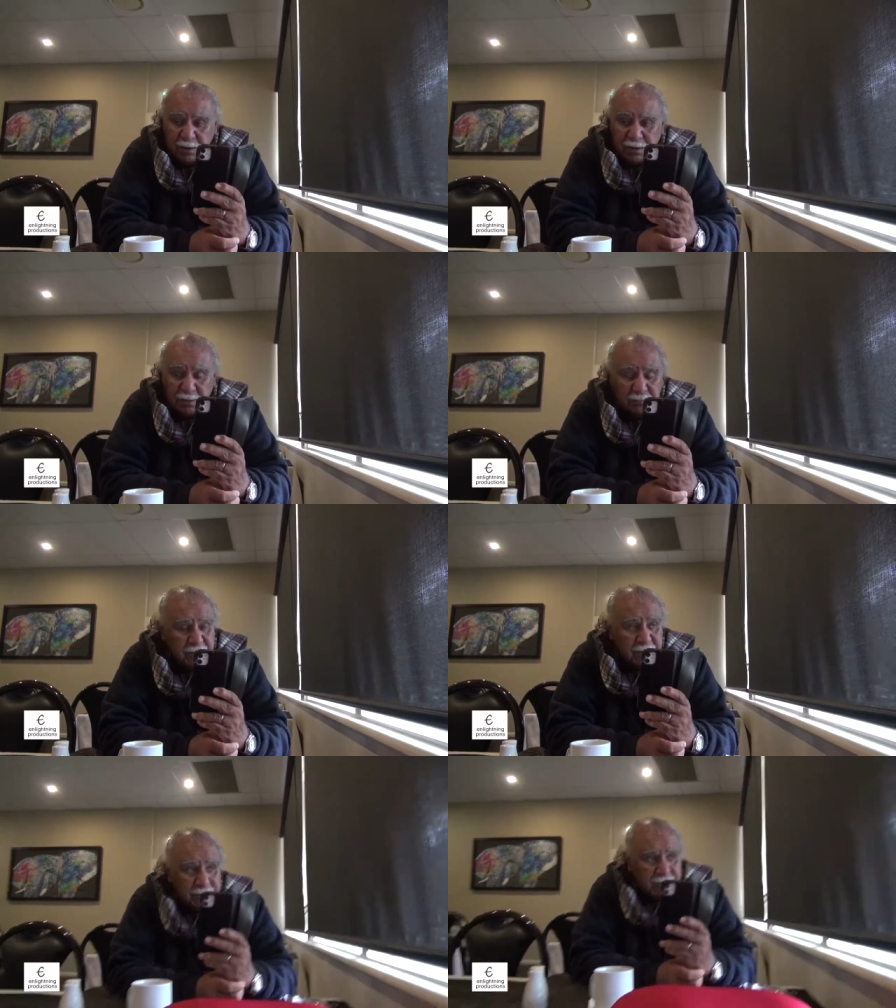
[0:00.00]
you know,
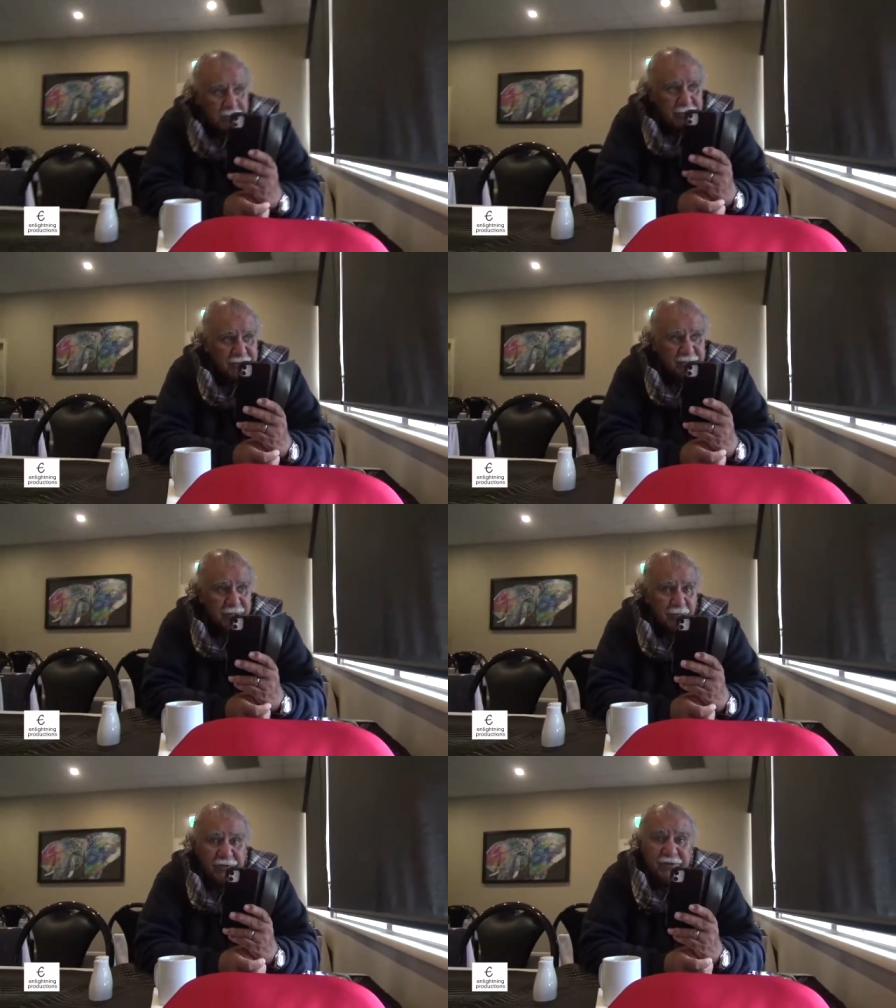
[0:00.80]
we're, we're not just
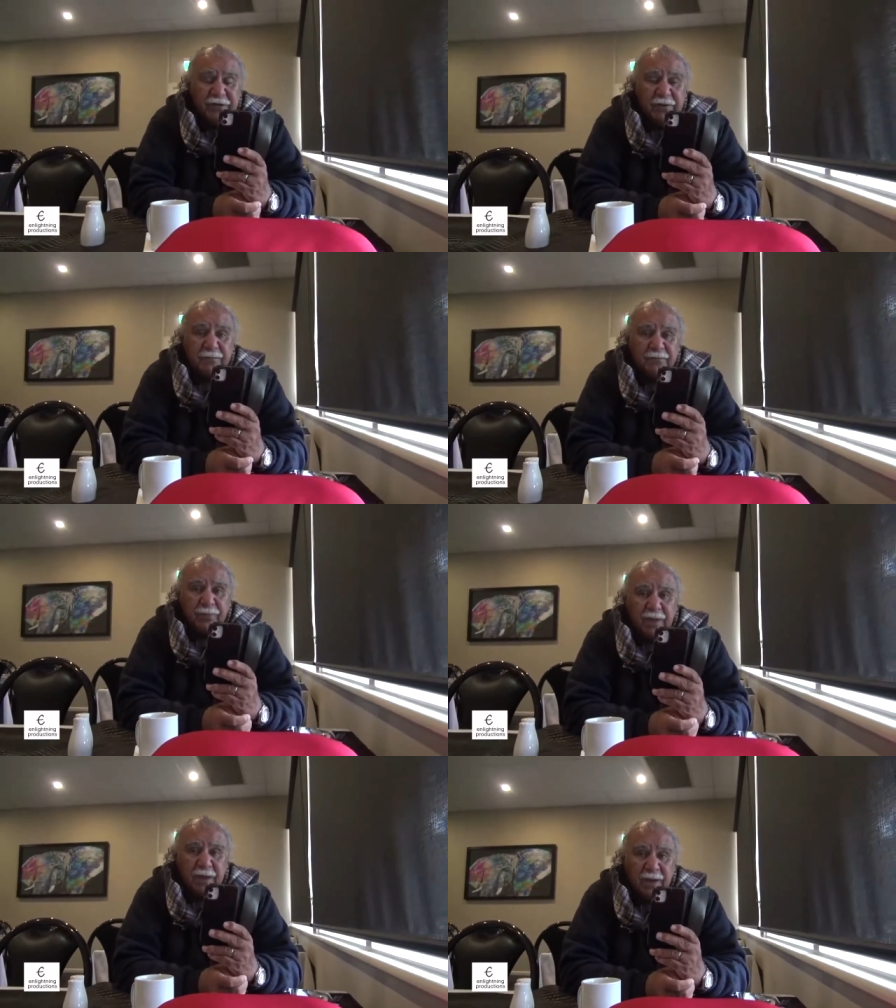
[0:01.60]
watching
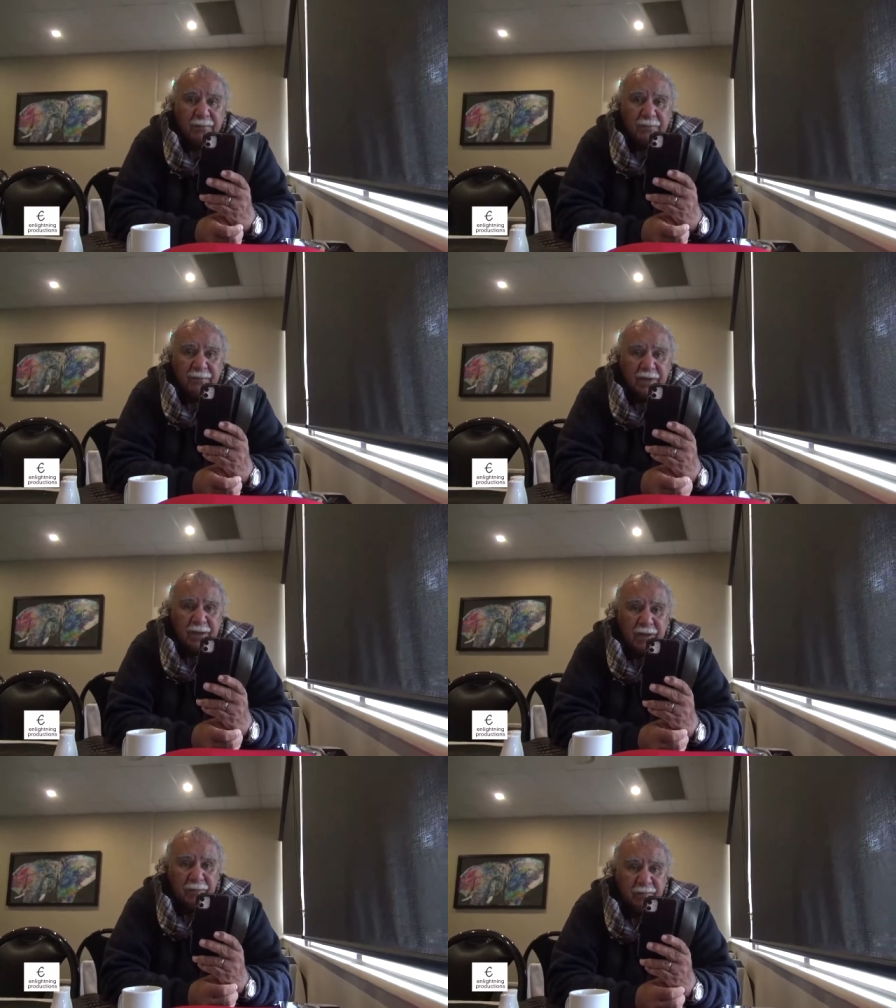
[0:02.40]
um,
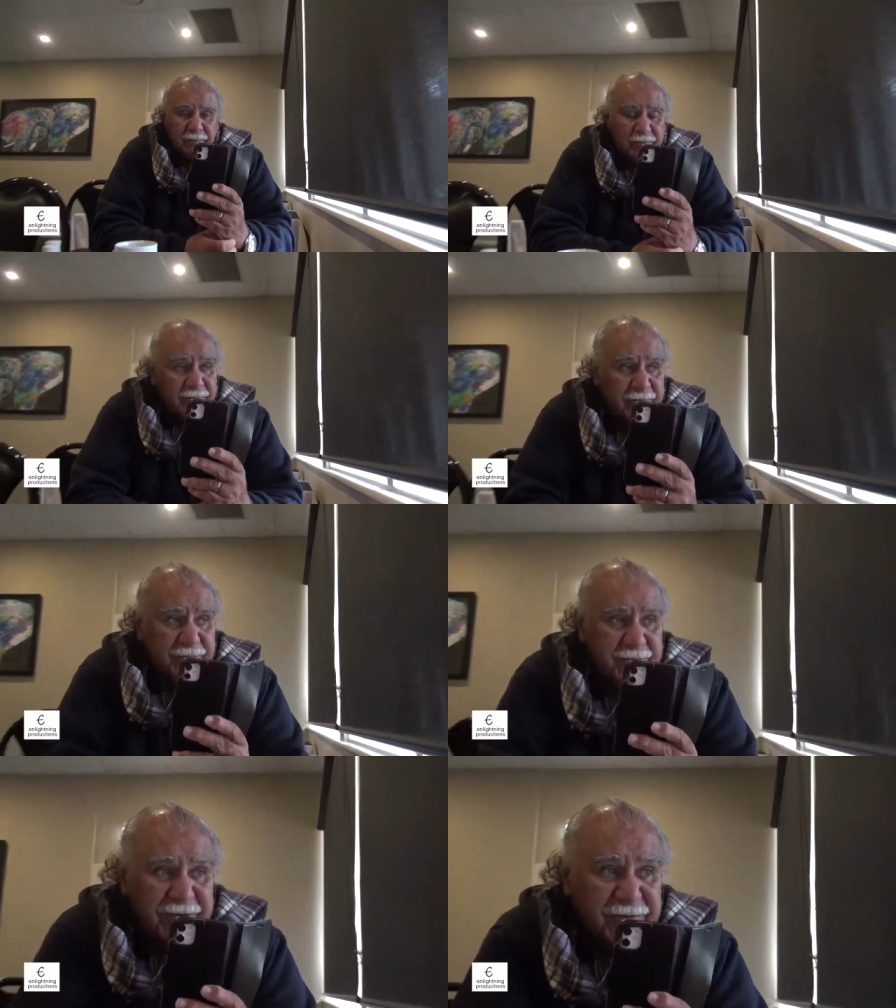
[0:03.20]
um,
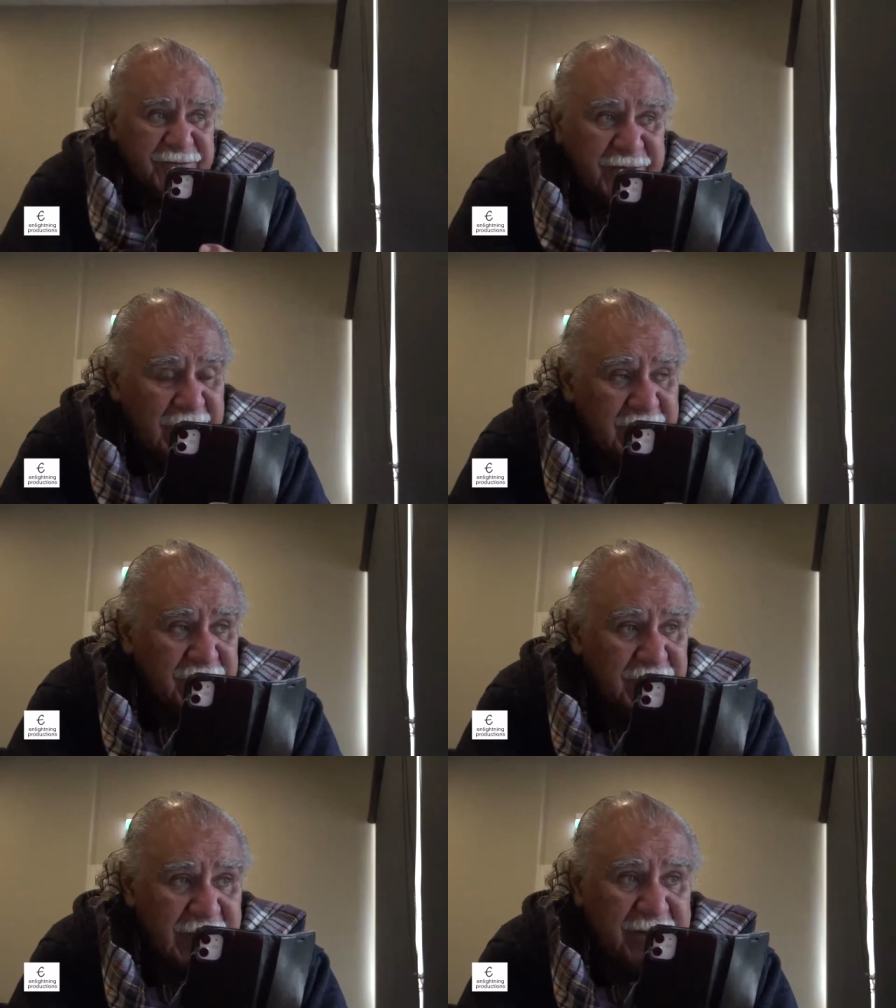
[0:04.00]
things
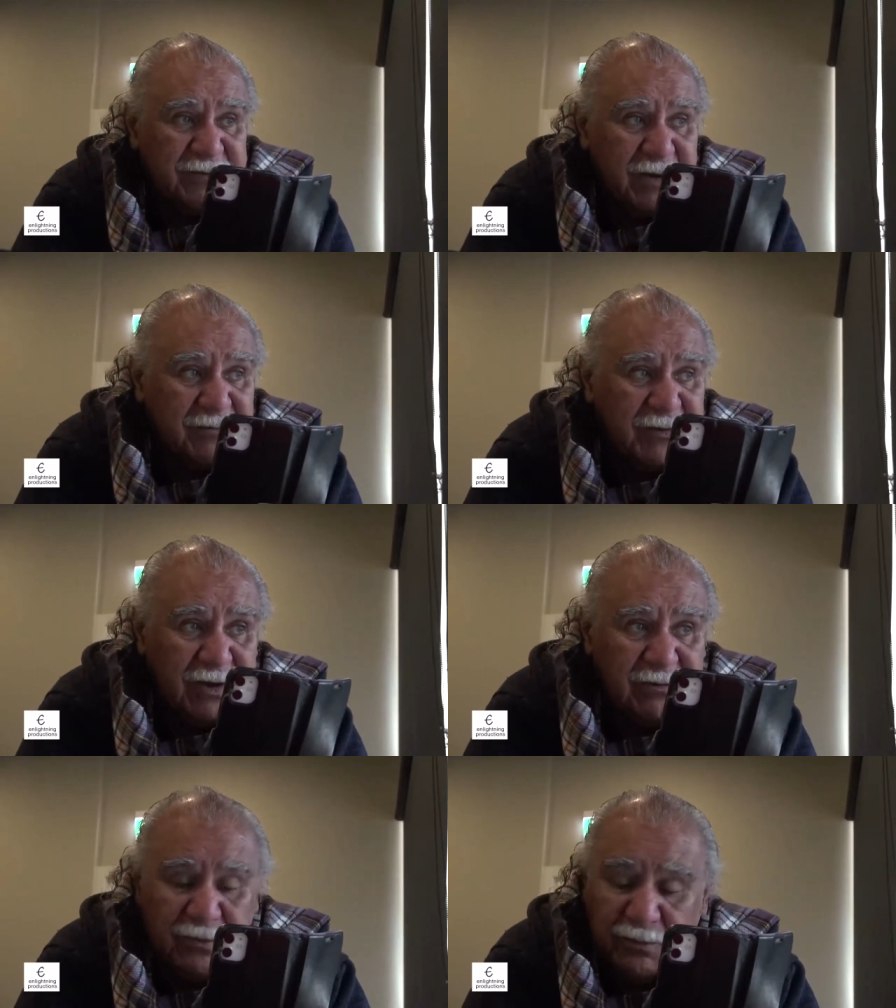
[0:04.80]
change, the landscape
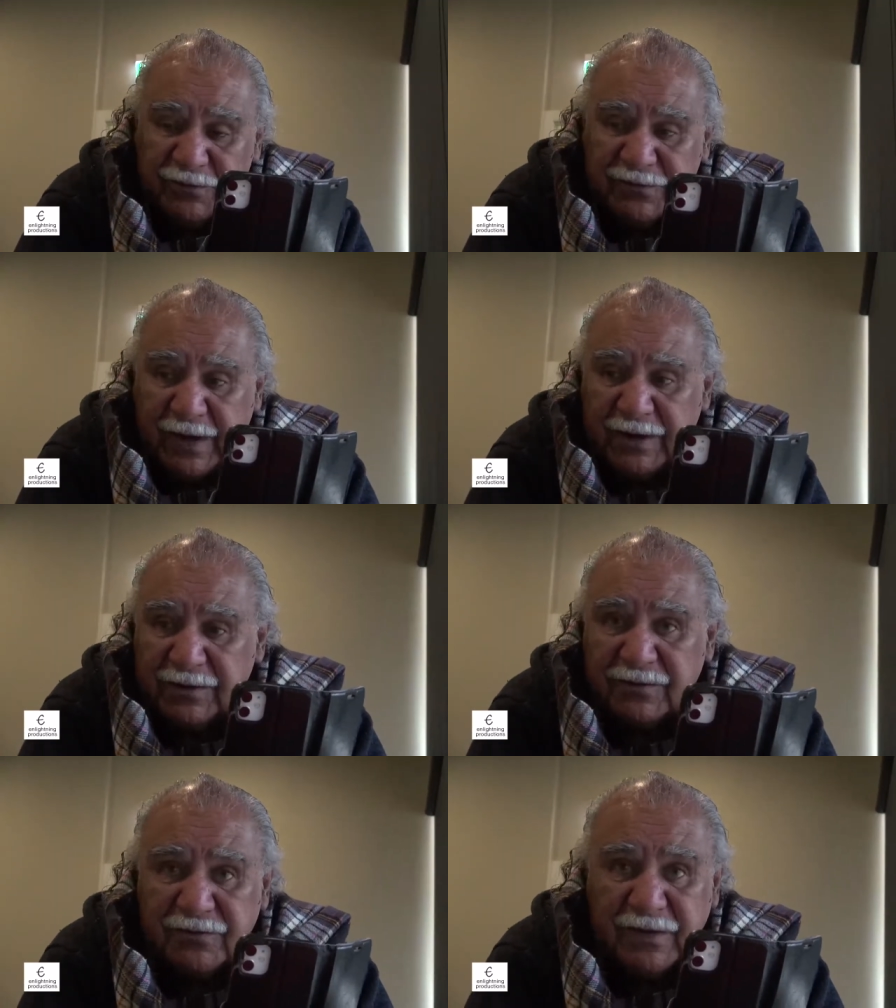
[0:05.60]
change, but we're
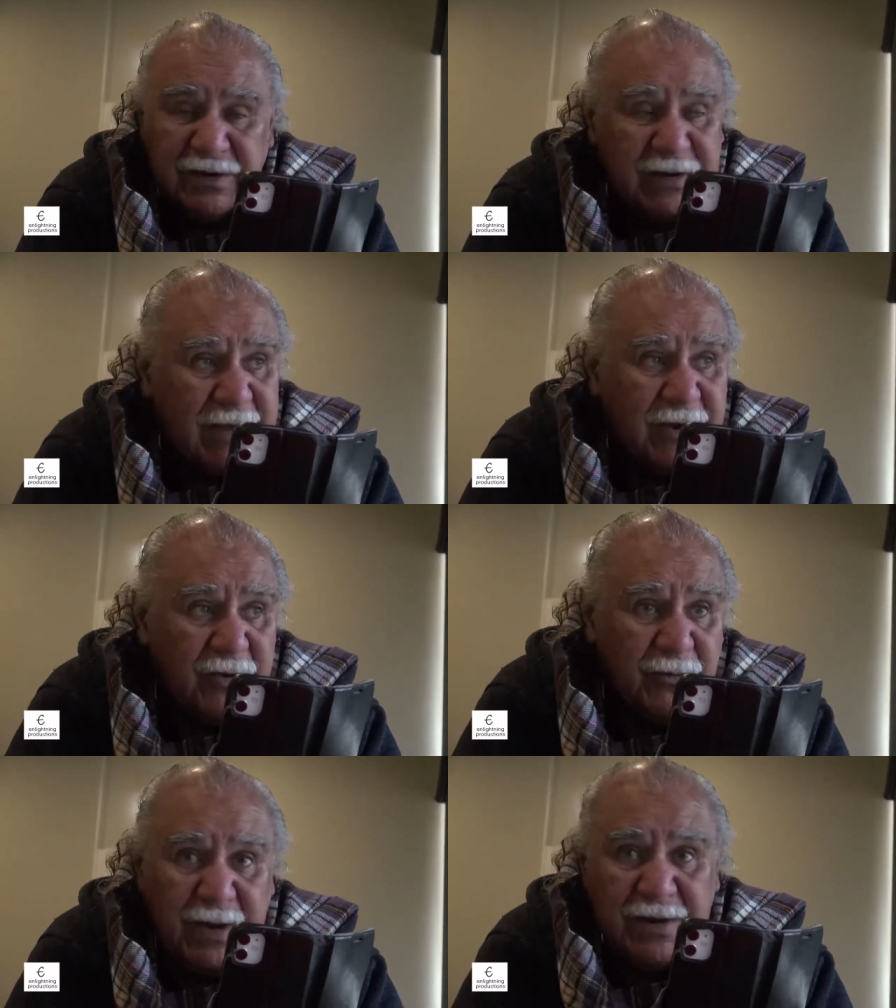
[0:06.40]
starting to see now
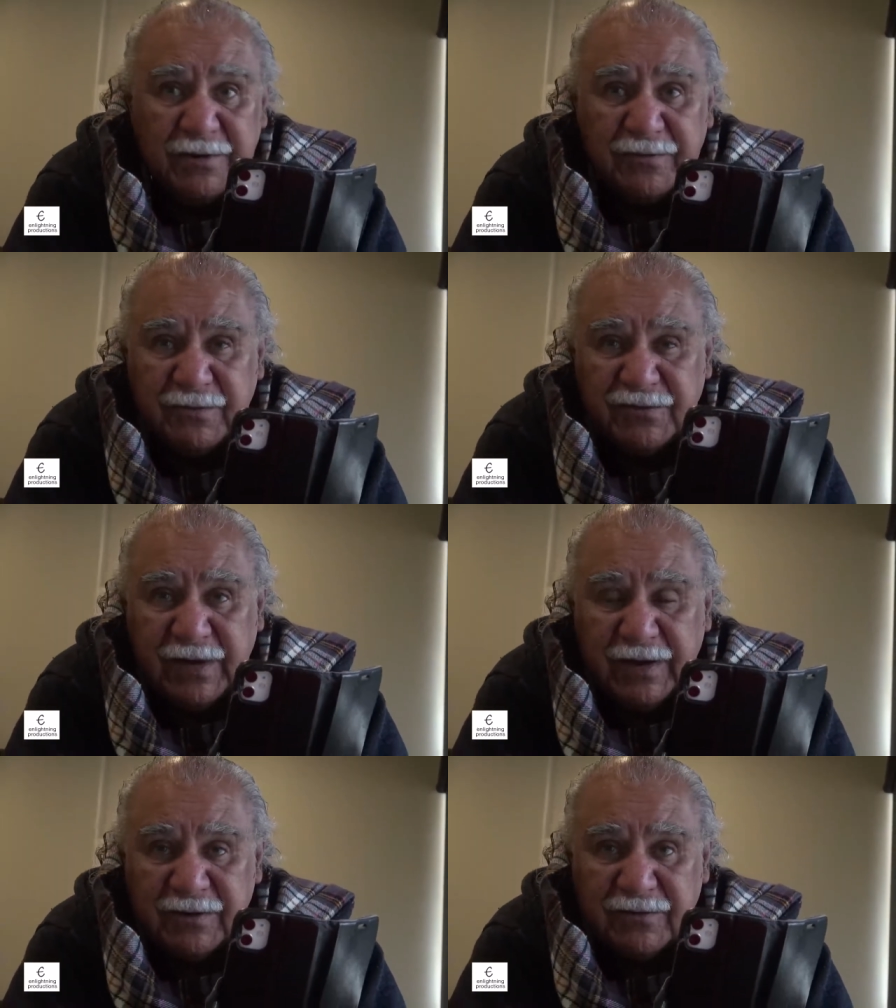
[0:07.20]
goannas, we're
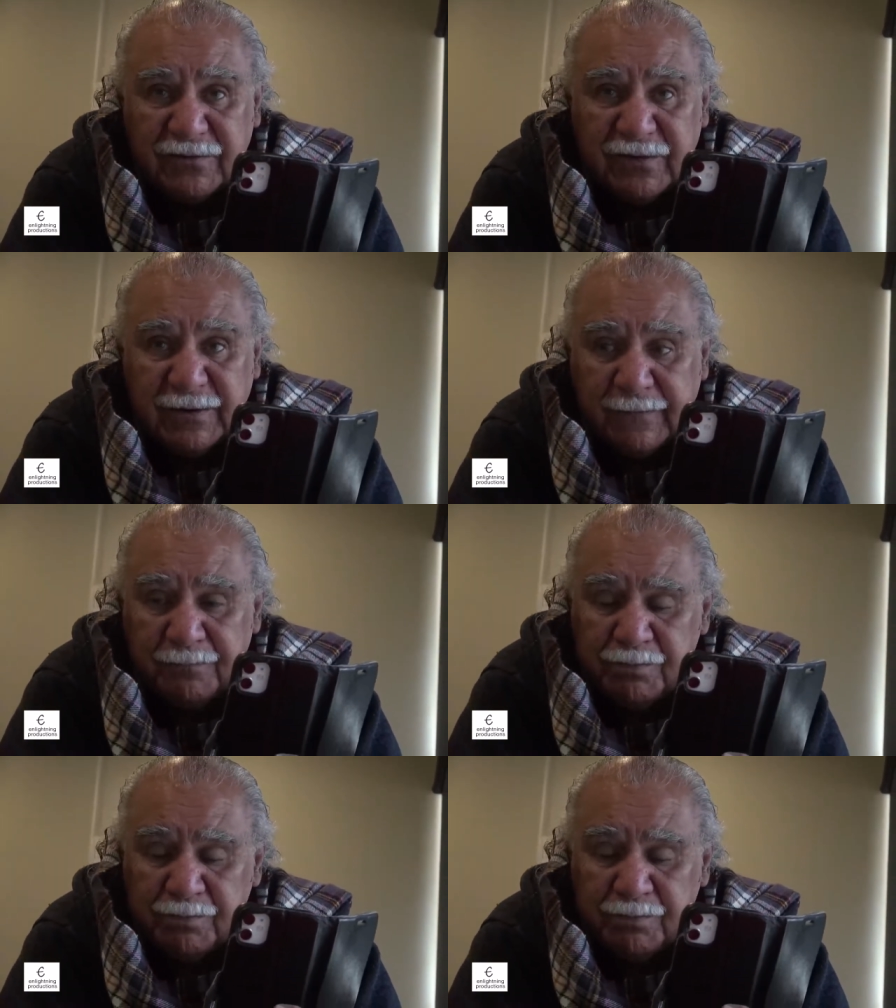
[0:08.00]
starting to see